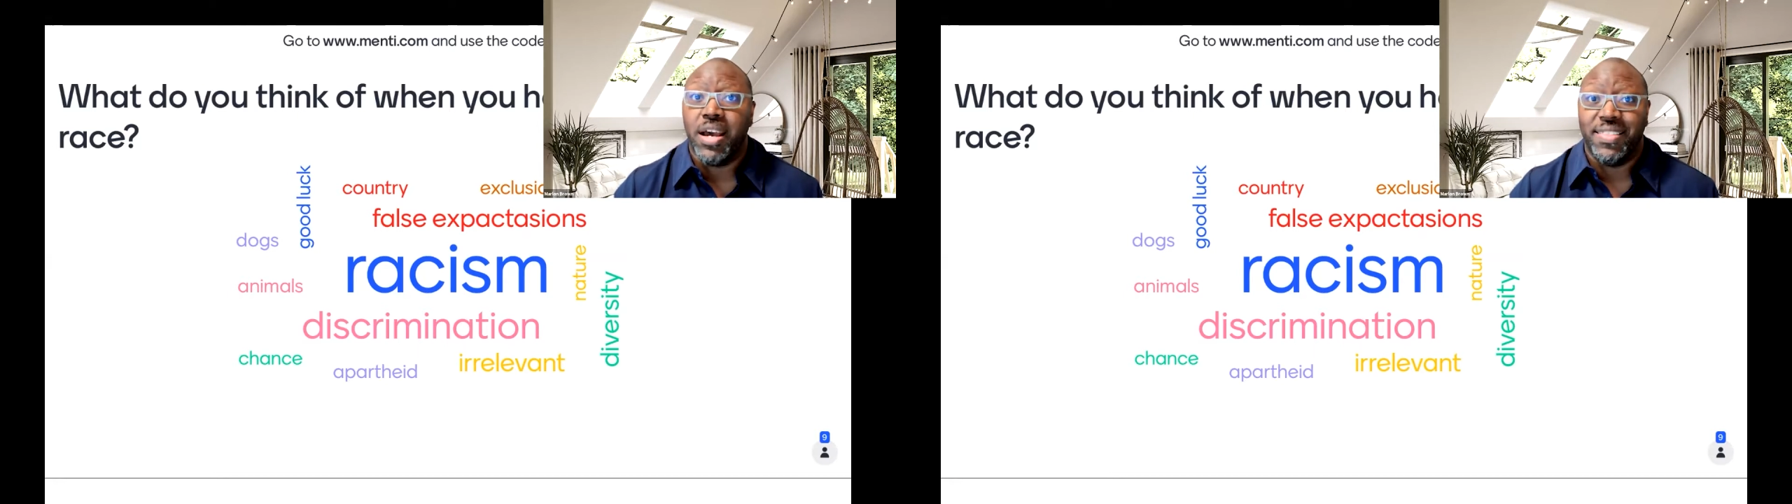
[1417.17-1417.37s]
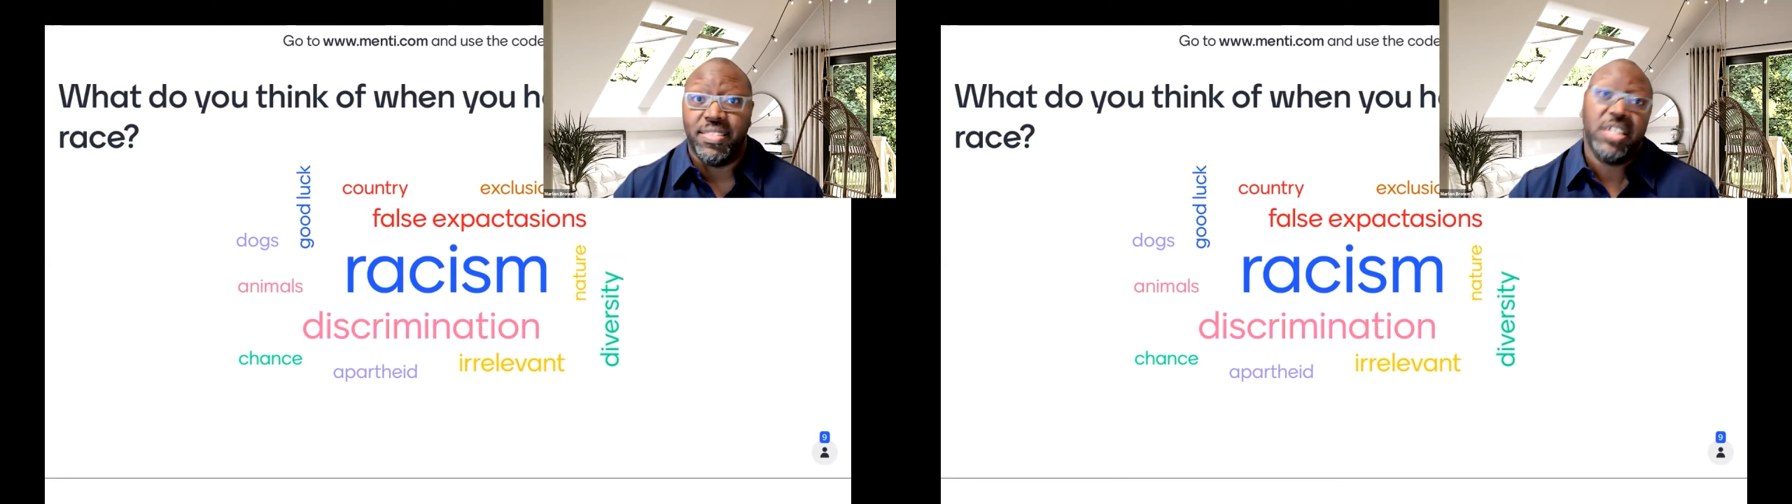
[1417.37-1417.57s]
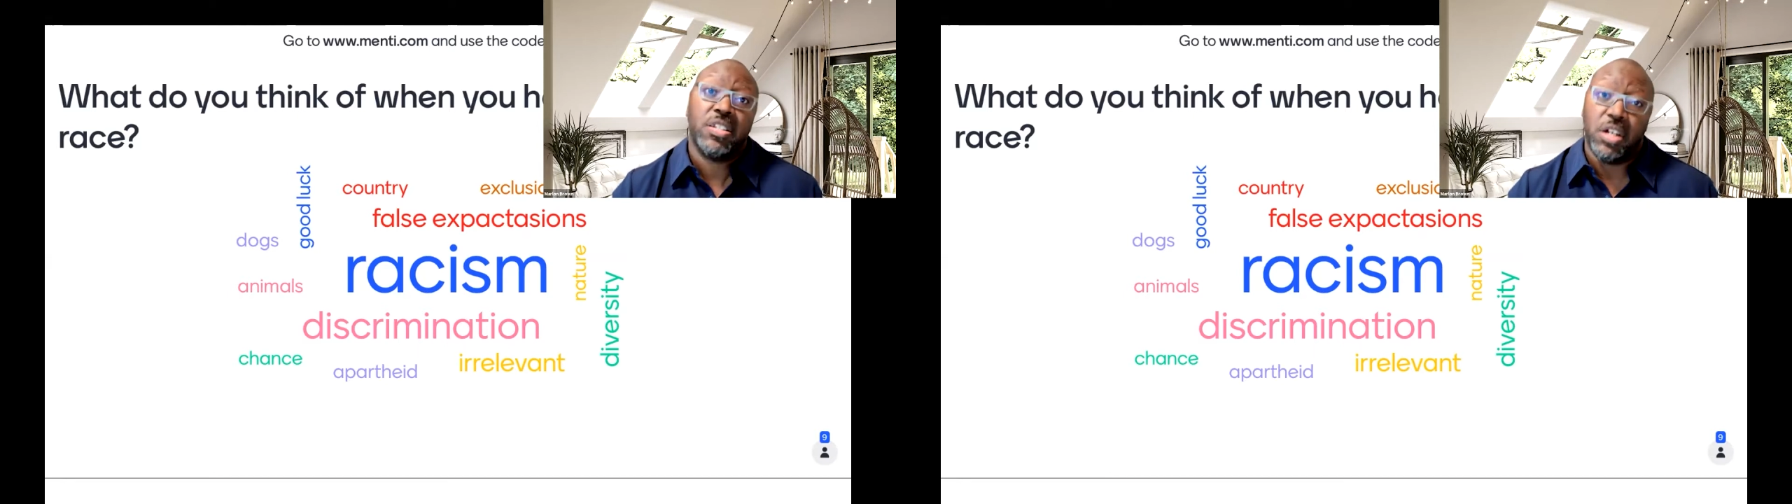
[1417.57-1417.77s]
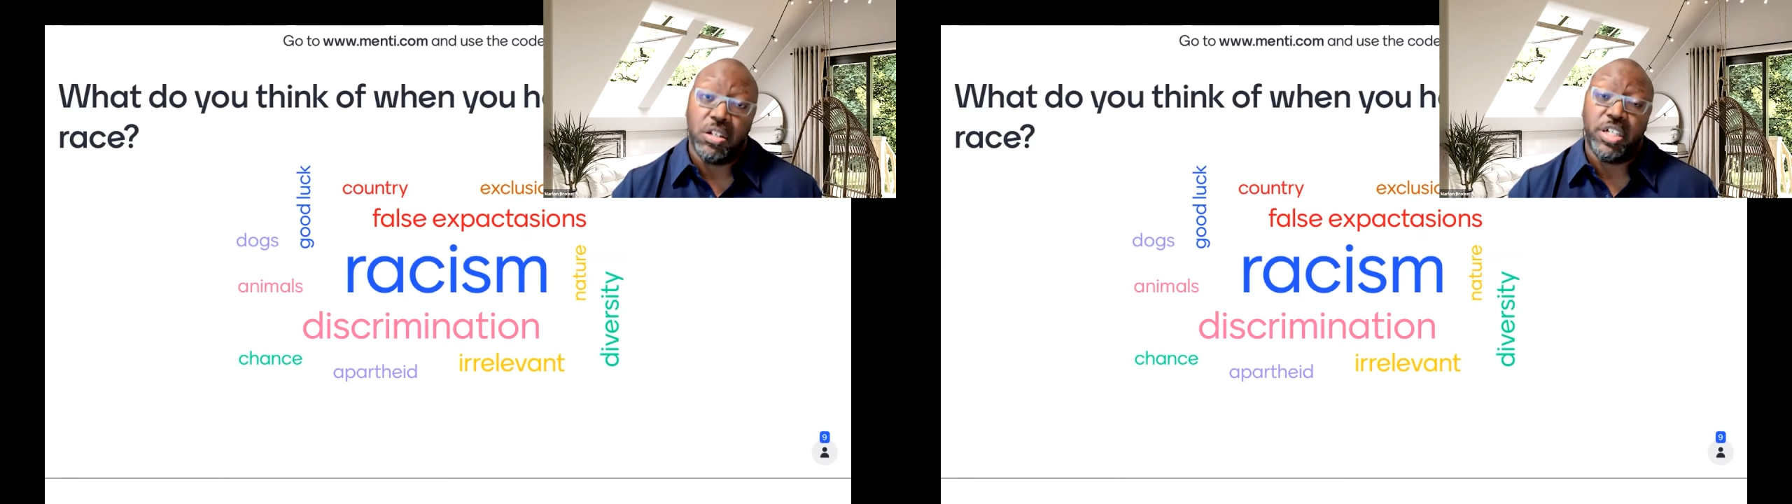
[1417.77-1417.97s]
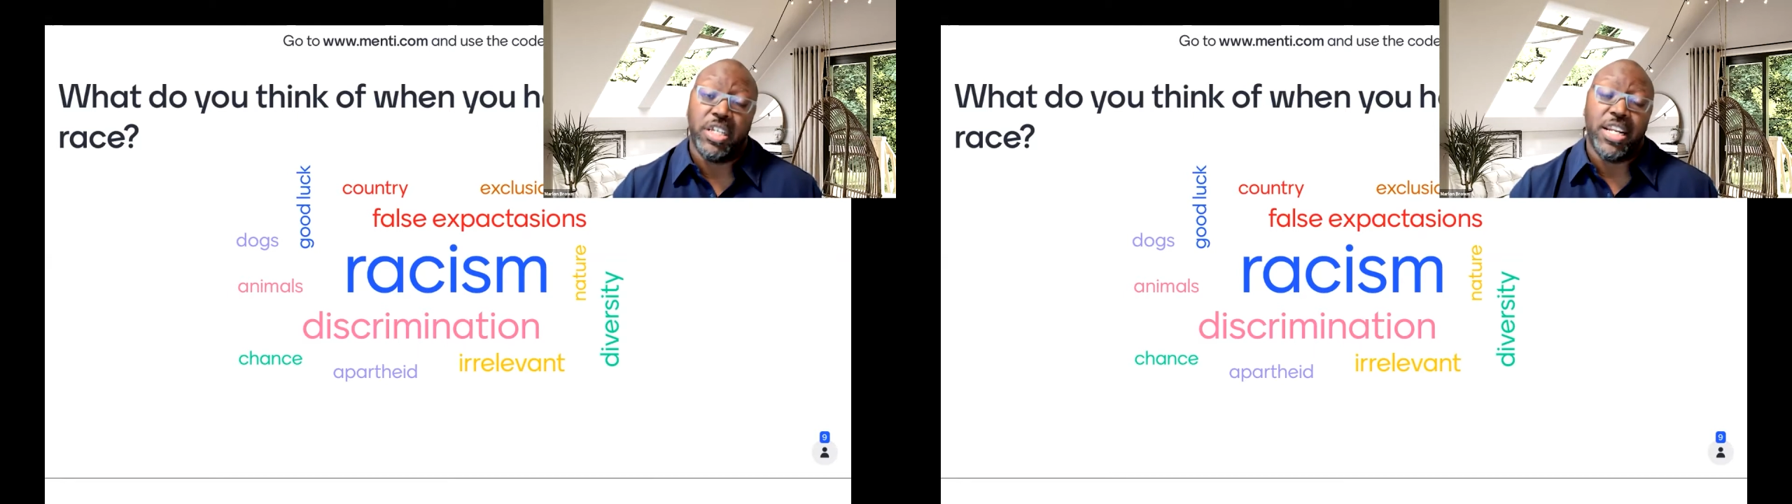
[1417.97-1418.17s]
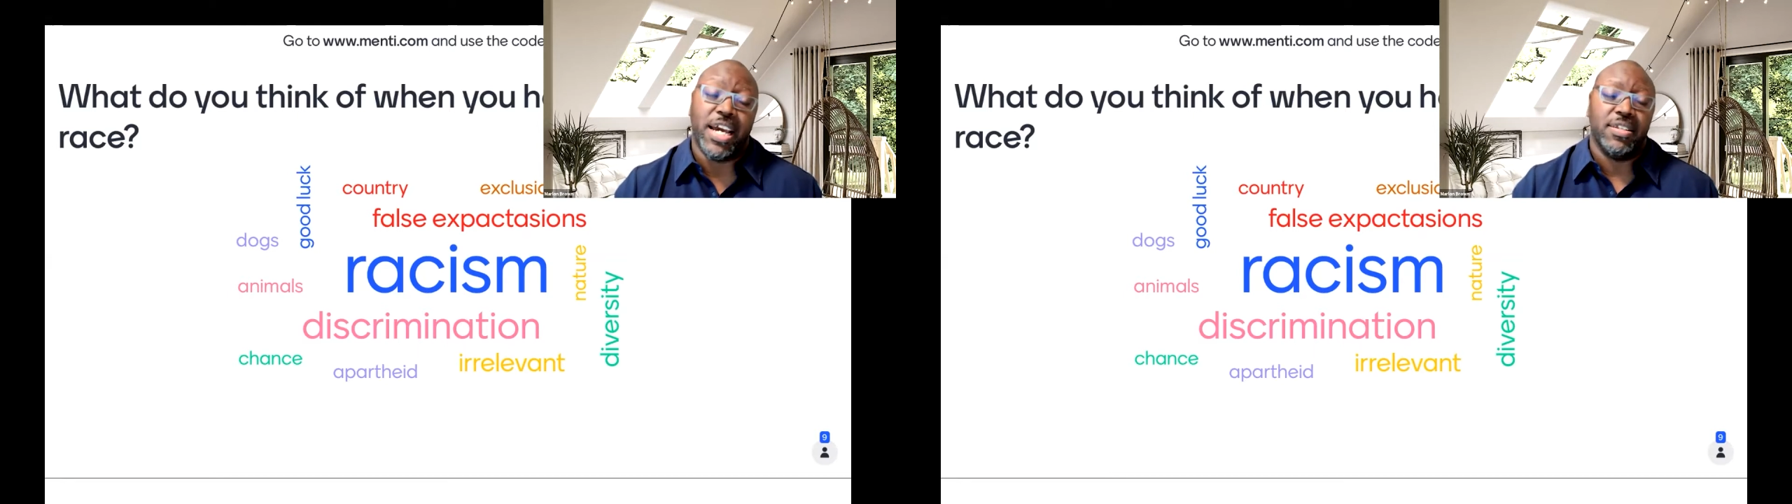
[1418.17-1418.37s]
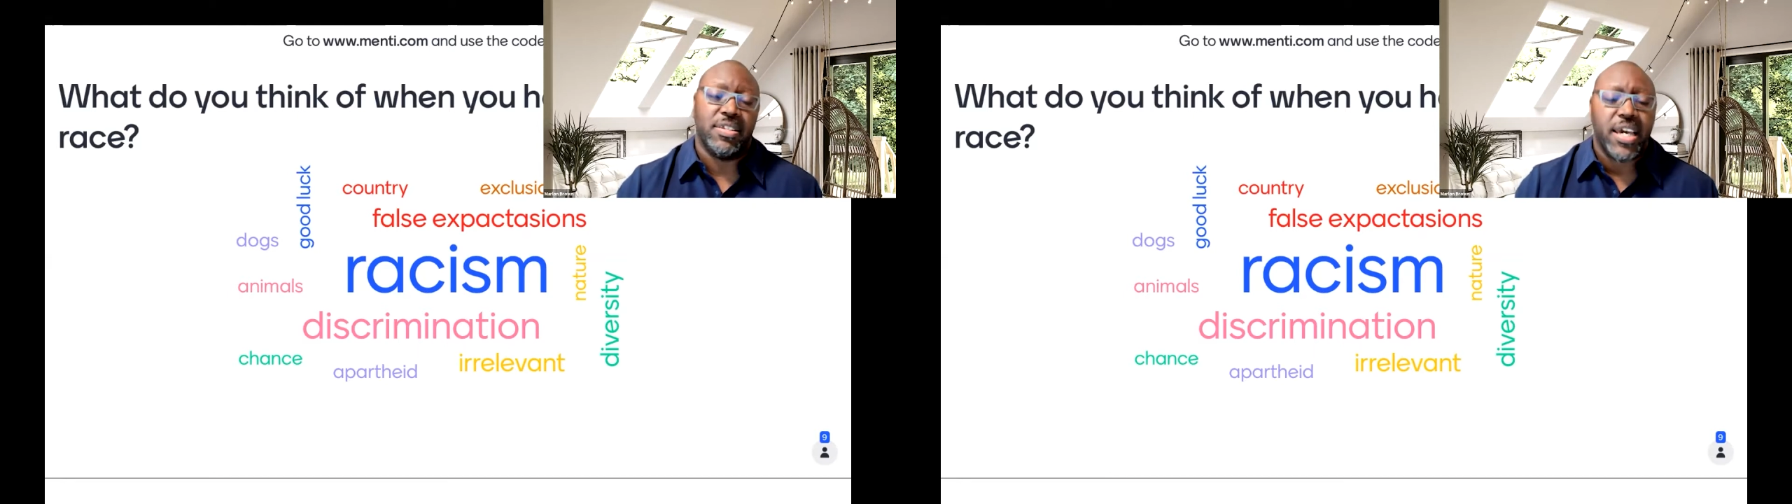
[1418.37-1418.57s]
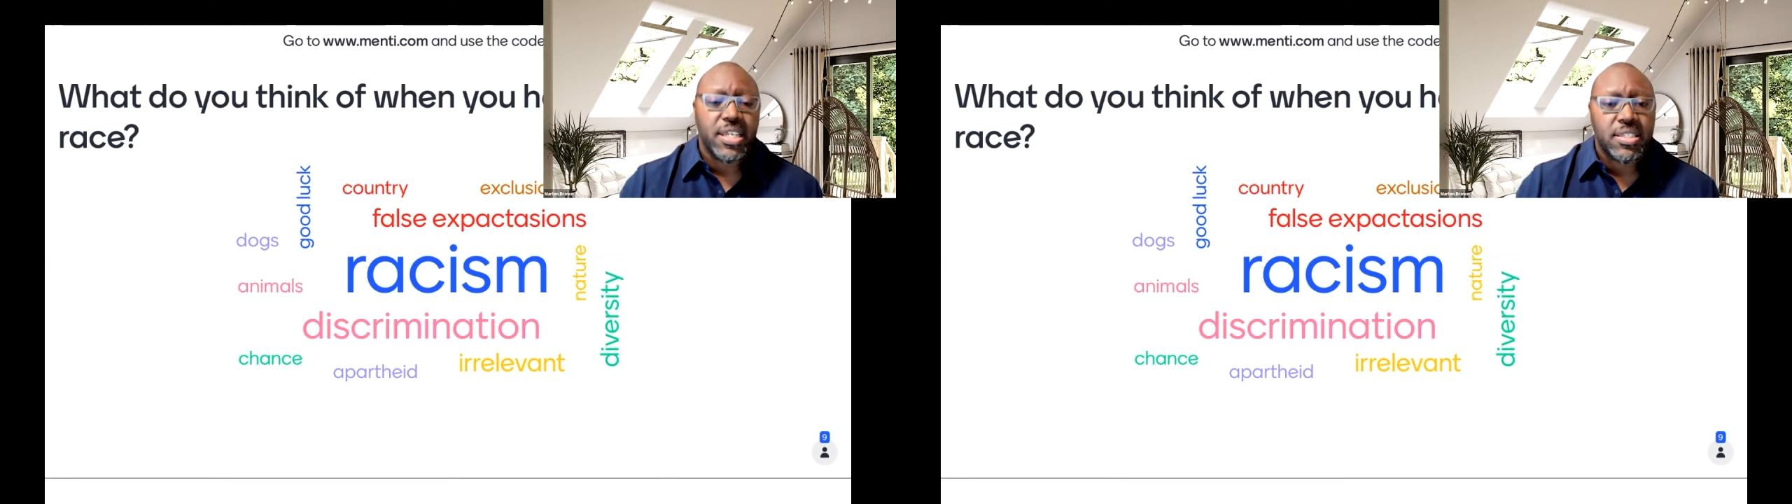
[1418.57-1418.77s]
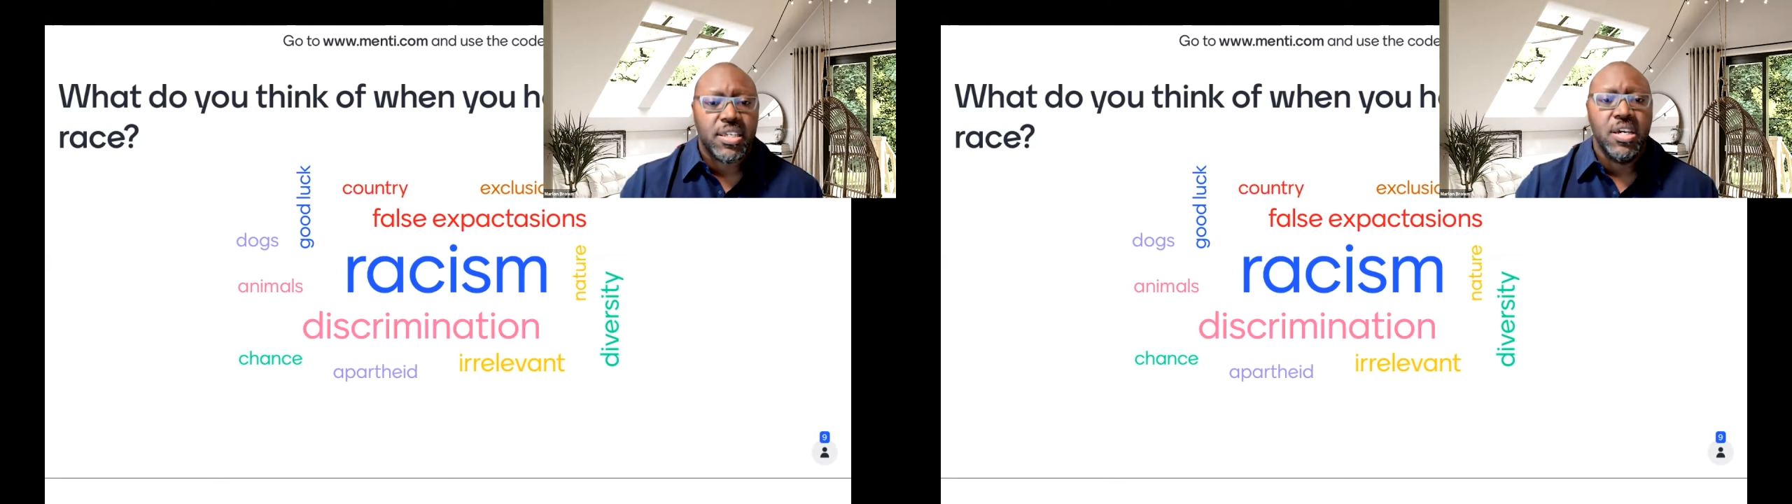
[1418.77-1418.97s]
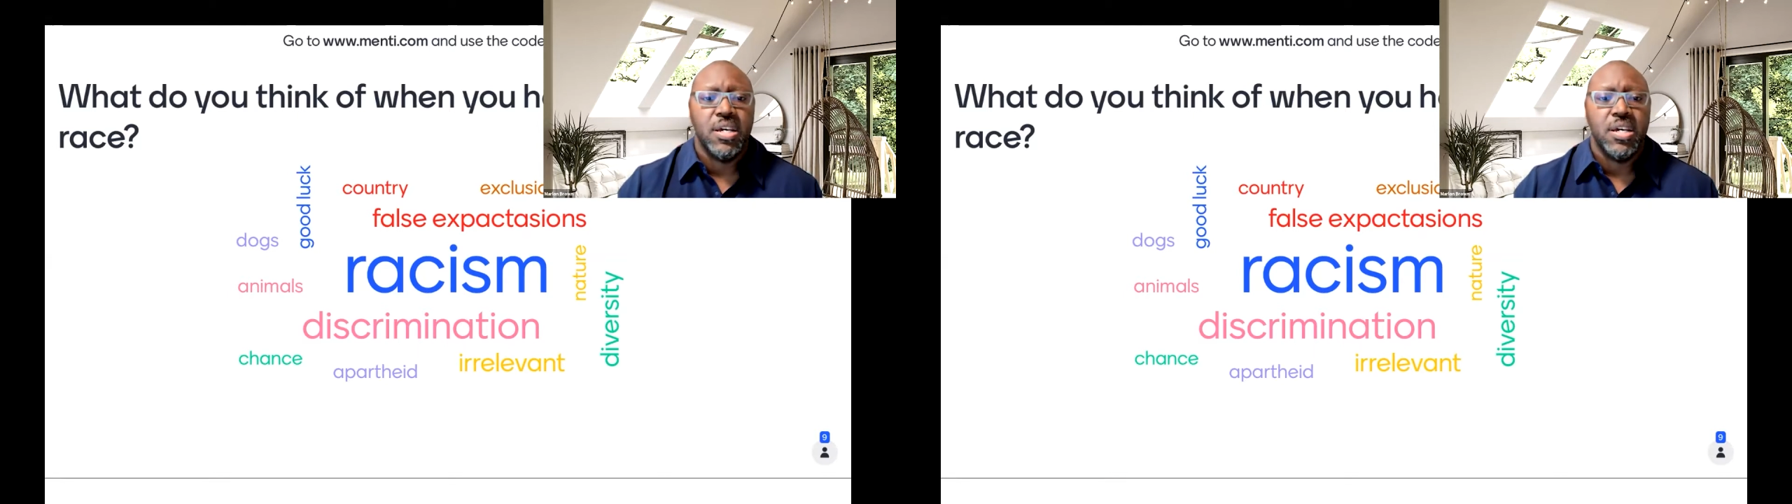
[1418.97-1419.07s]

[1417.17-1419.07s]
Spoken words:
in this country, in the United States,